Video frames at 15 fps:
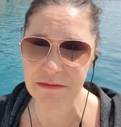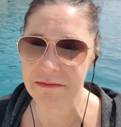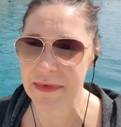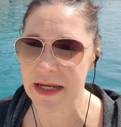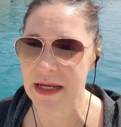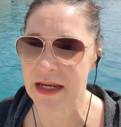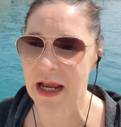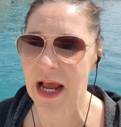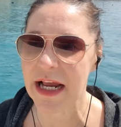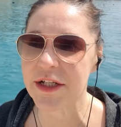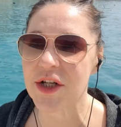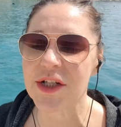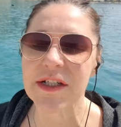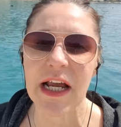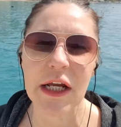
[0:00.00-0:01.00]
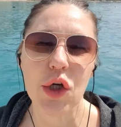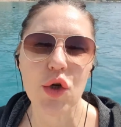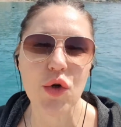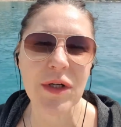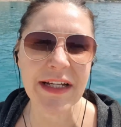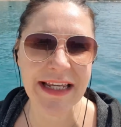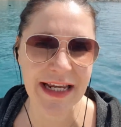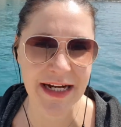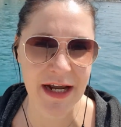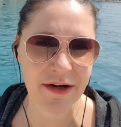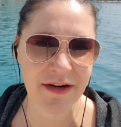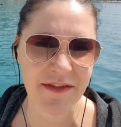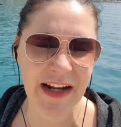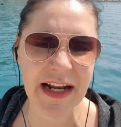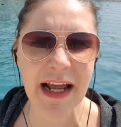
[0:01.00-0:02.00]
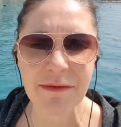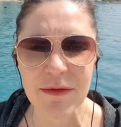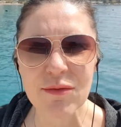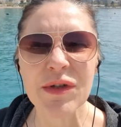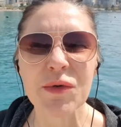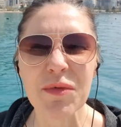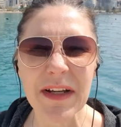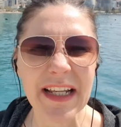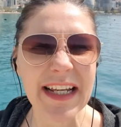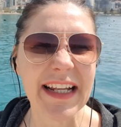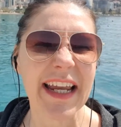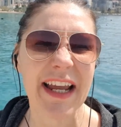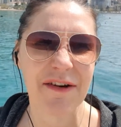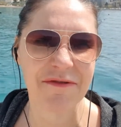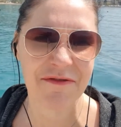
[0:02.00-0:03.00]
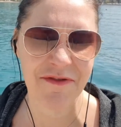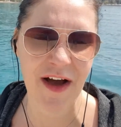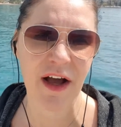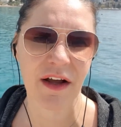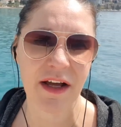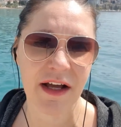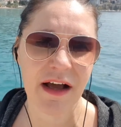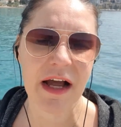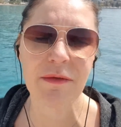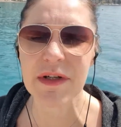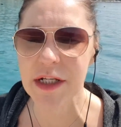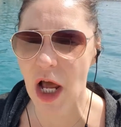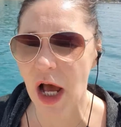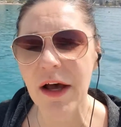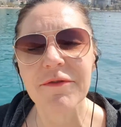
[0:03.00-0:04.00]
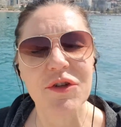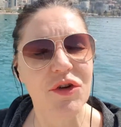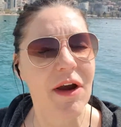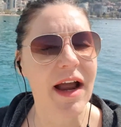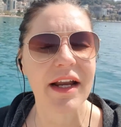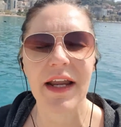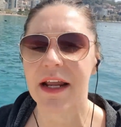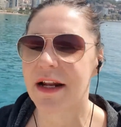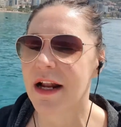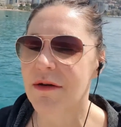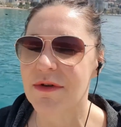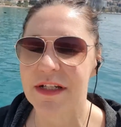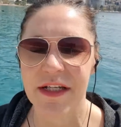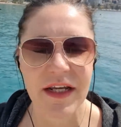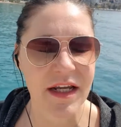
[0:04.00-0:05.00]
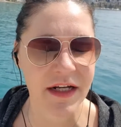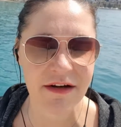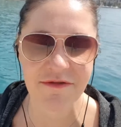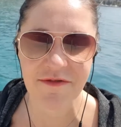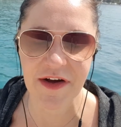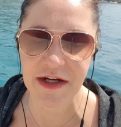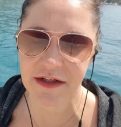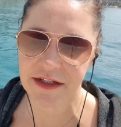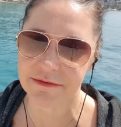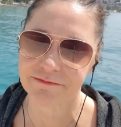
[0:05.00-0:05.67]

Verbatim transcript: me, I just, I couldn't get out of it. It was really like a funk. I was off track and I was in a funk.